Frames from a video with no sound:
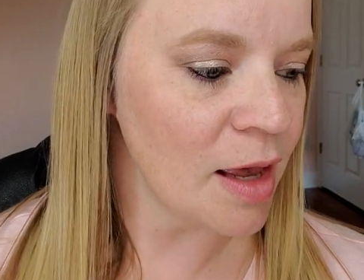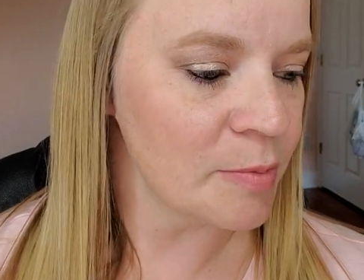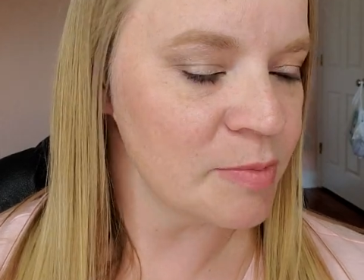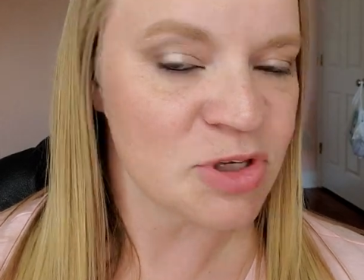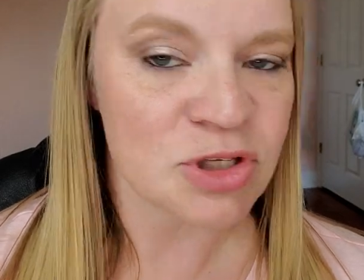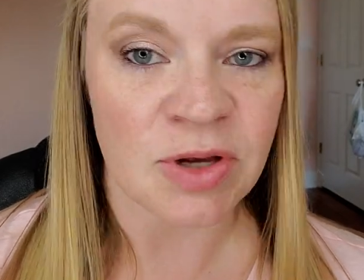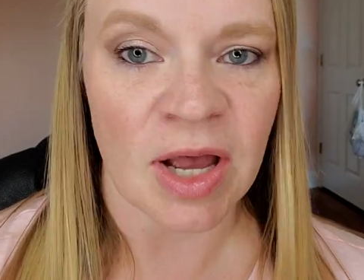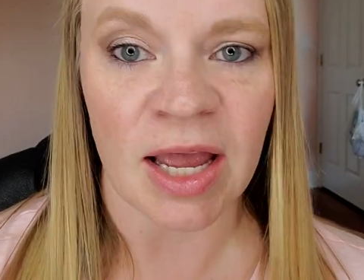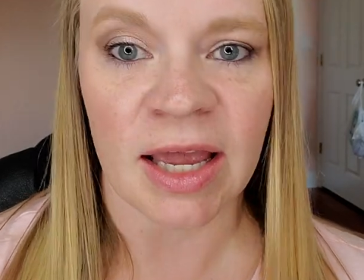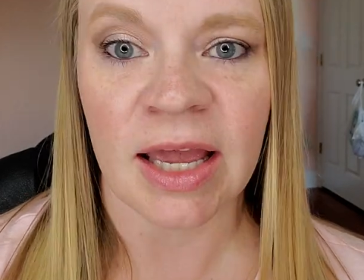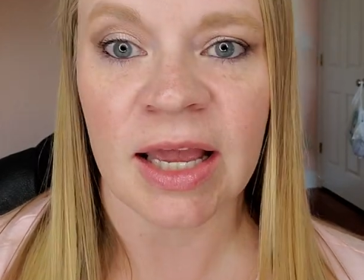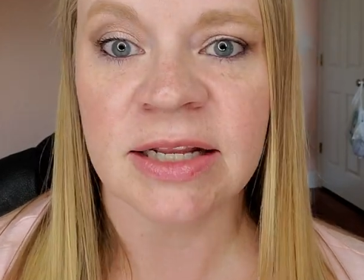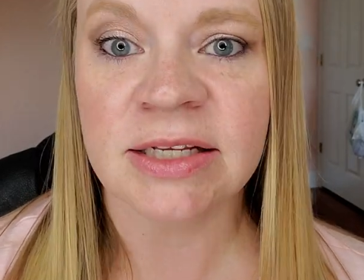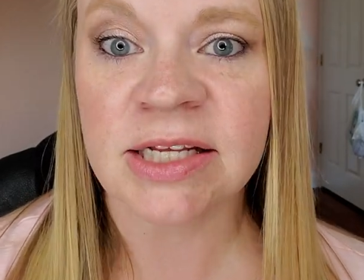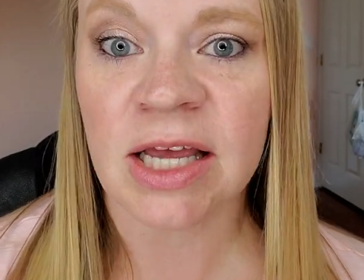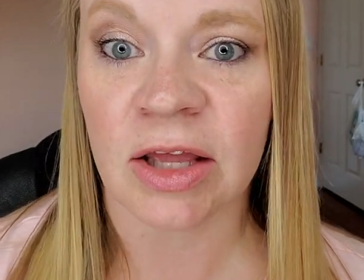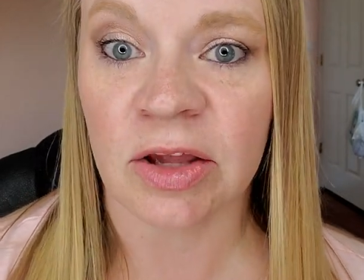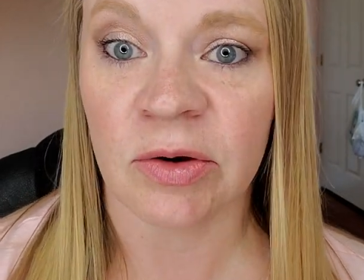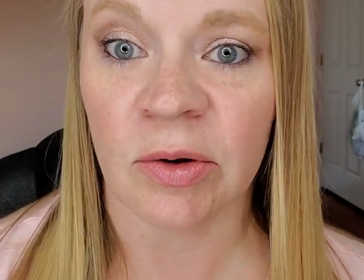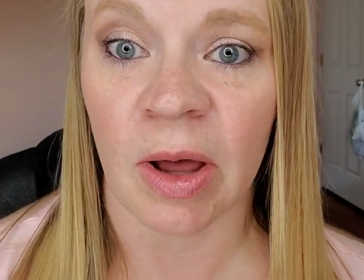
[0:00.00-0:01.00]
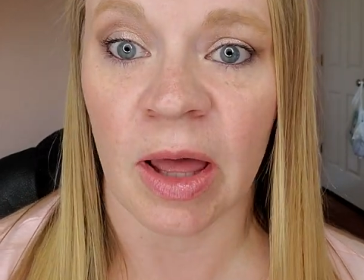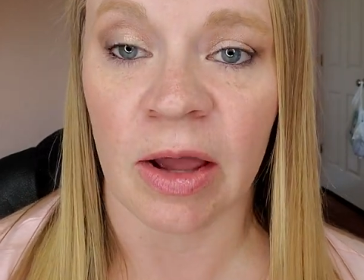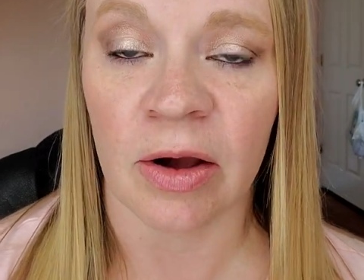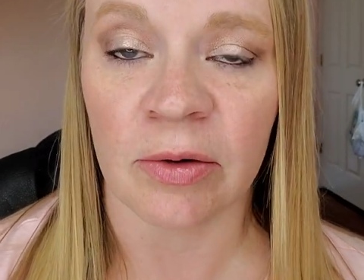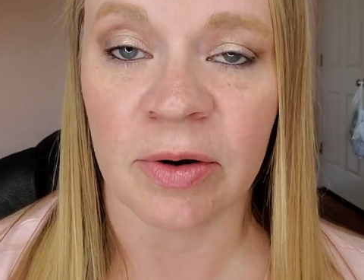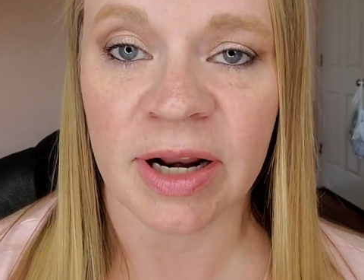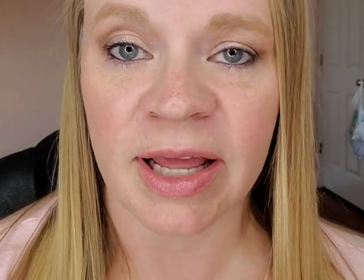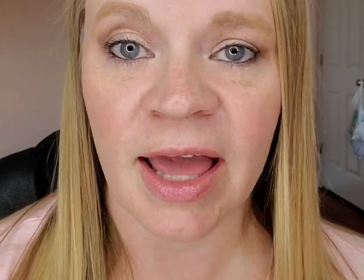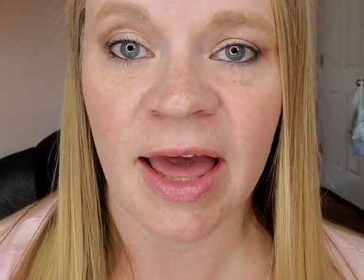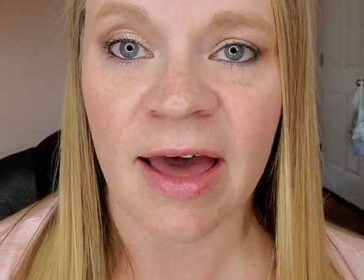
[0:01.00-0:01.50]
So I can tell you I
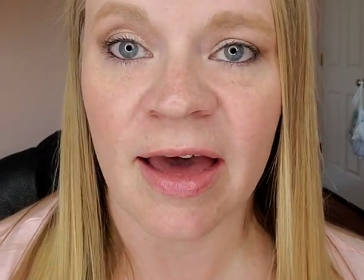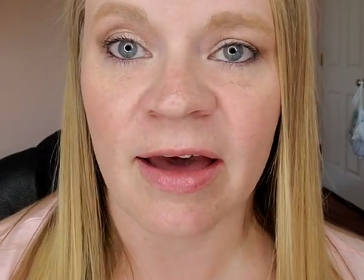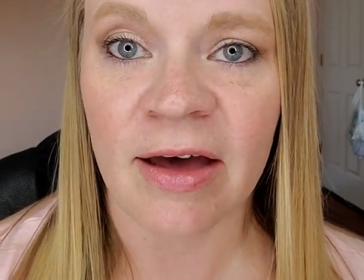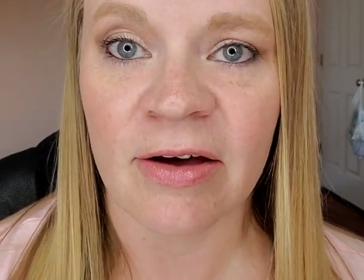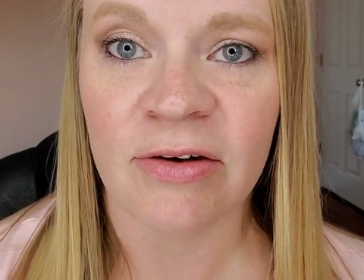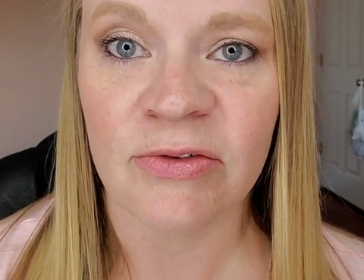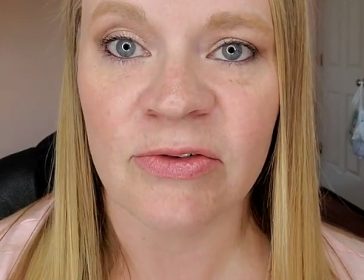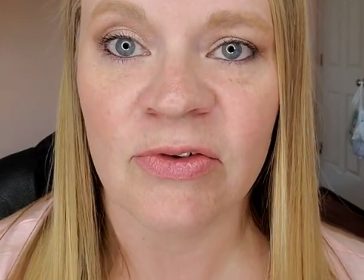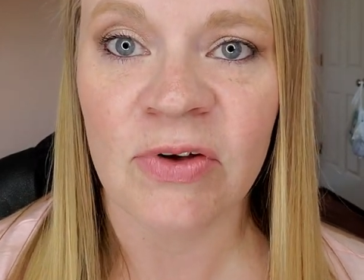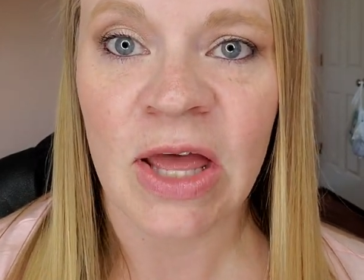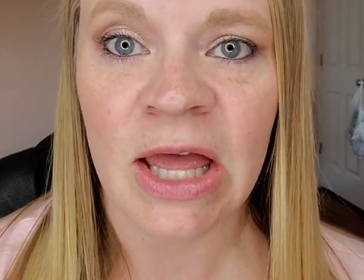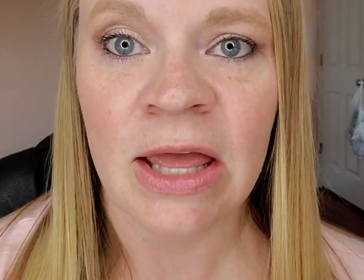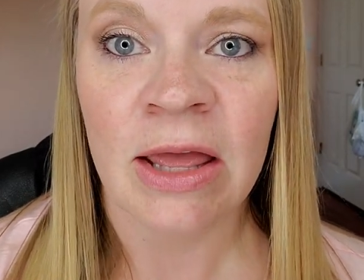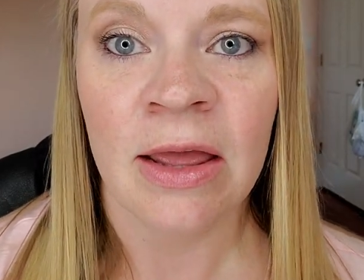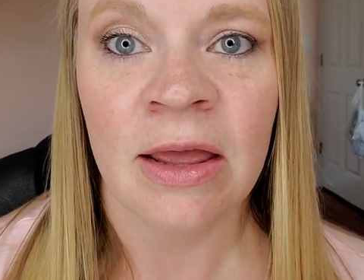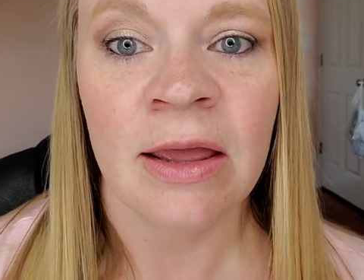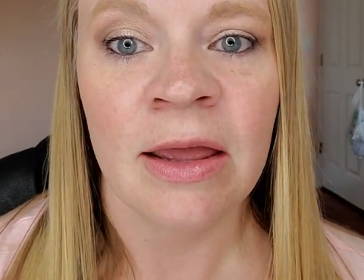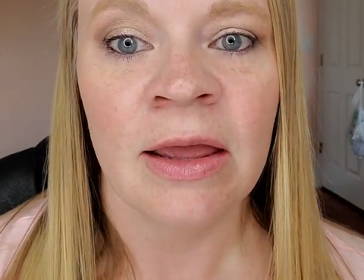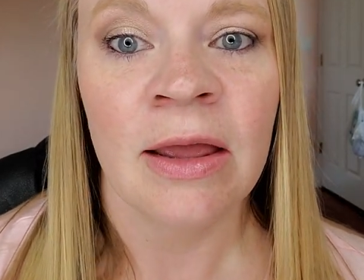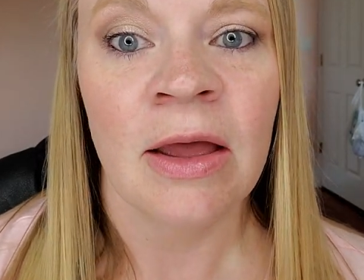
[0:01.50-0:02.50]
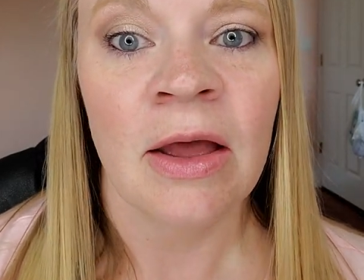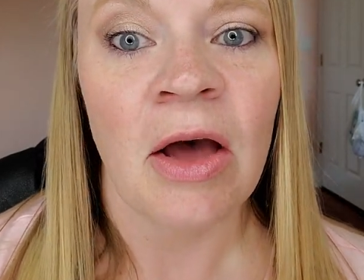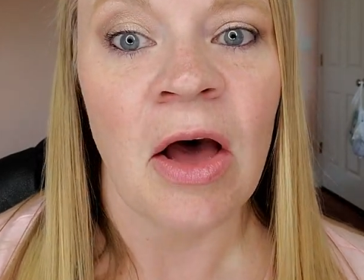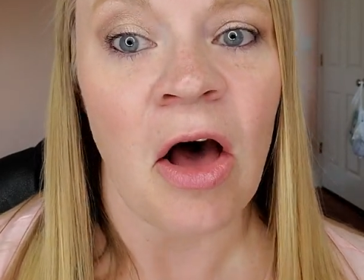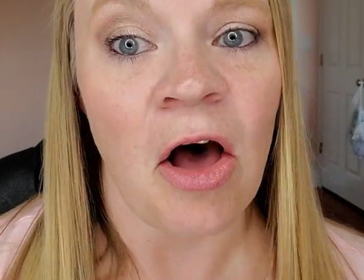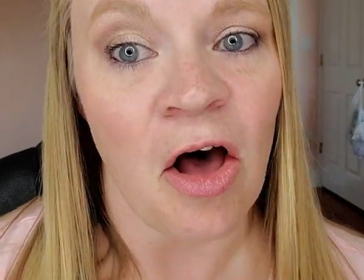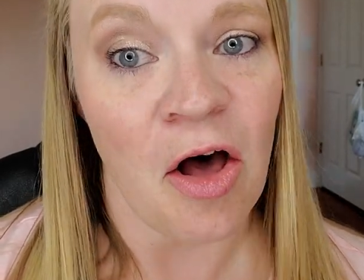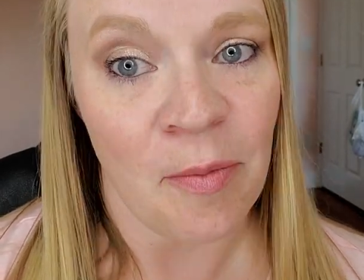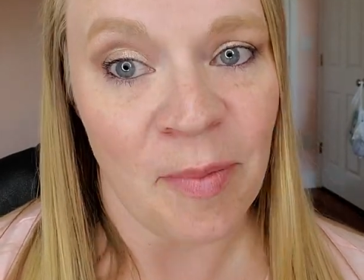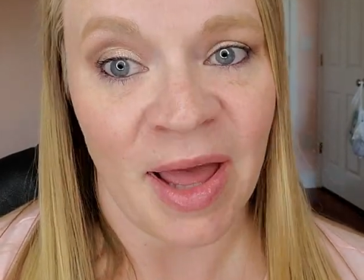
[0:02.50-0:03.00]
already have
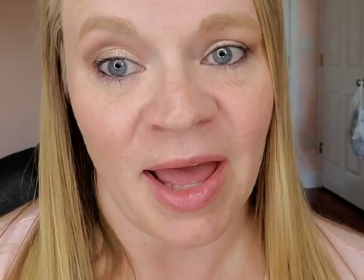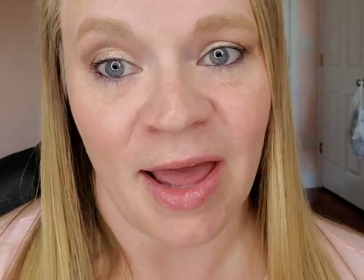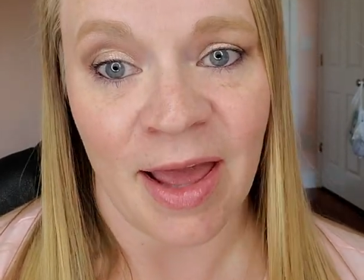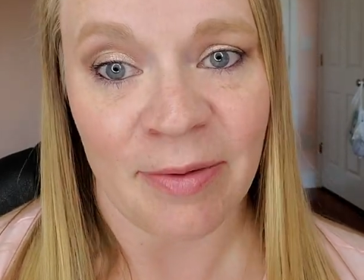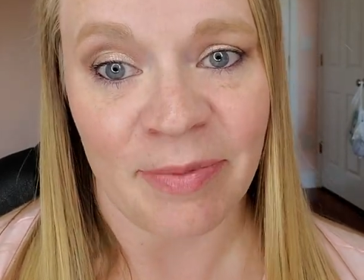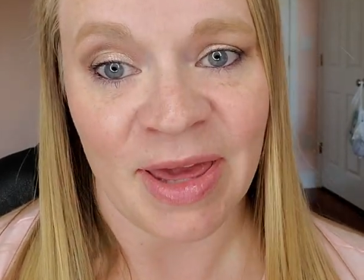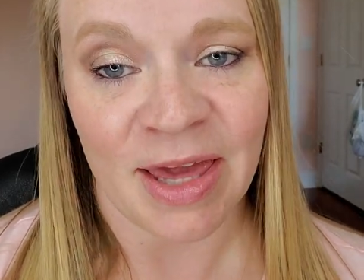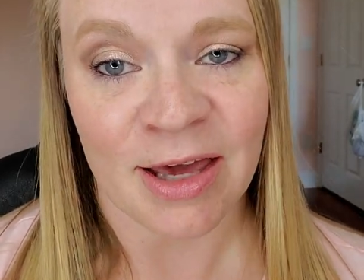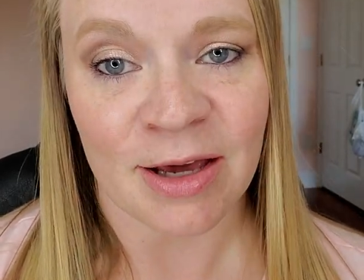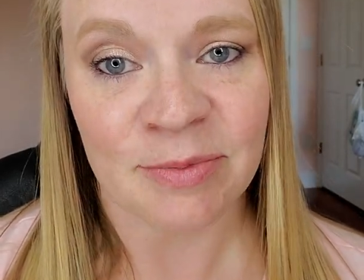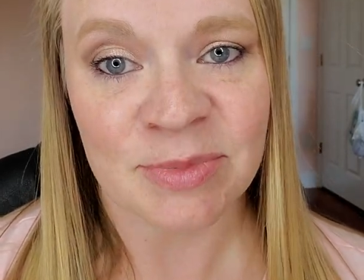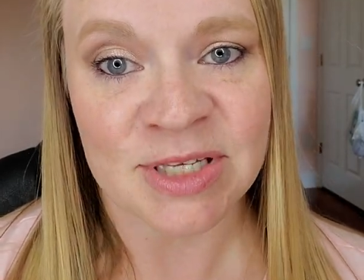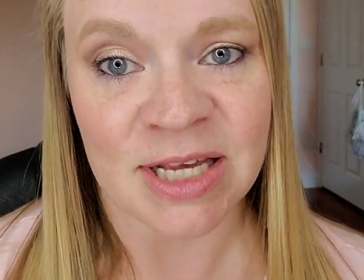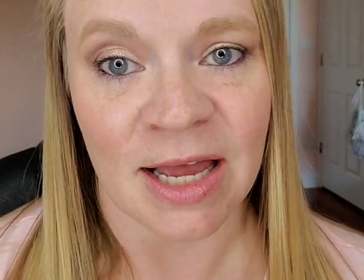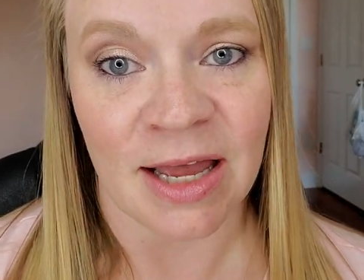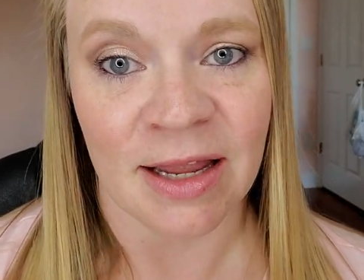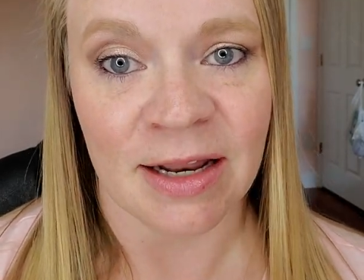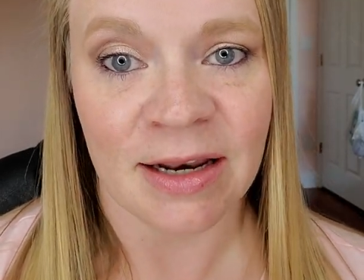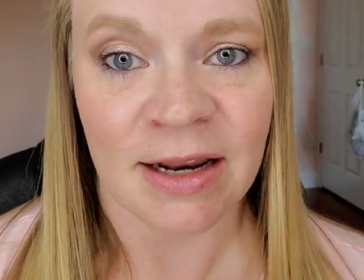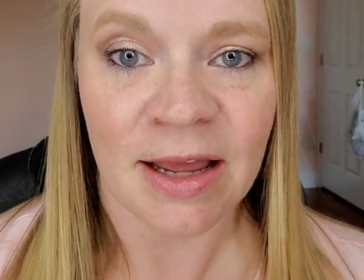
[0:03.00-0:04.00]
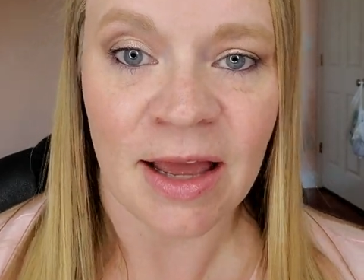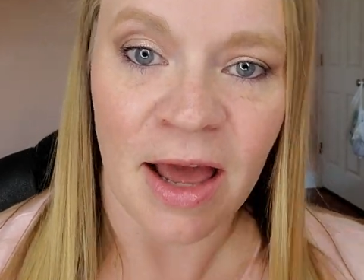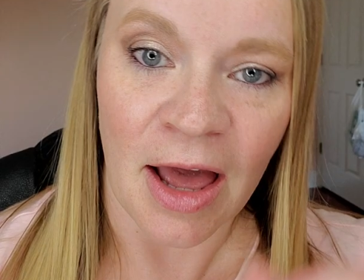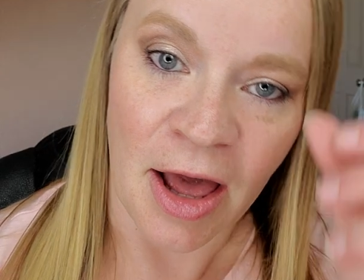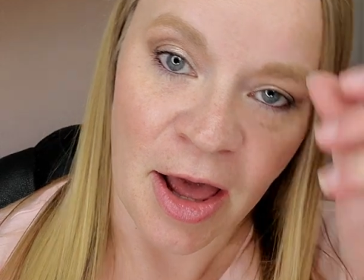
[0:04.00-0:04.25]
all my eye makeup done.